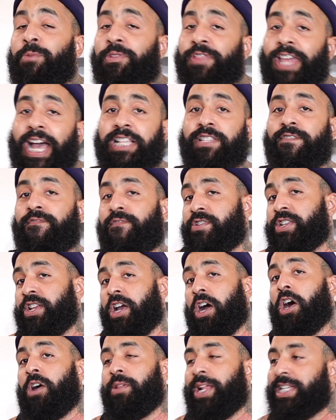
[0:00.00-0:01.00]
But that's for
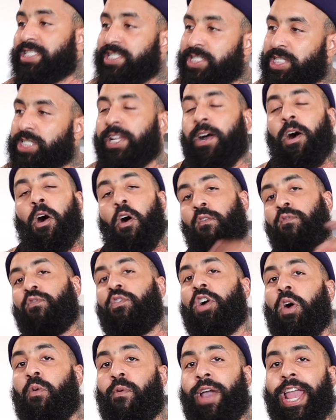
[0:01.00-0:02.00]
y'all. That's just the
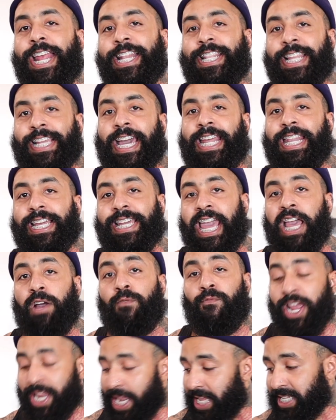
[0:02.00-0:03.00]
overall way to kind of
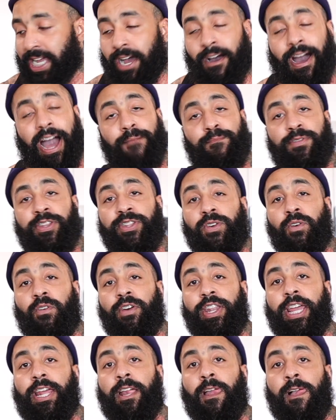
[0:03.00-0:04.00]
gain weight. That's how I've been
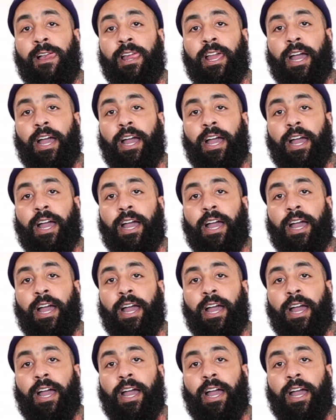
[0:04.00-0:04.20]
doing it.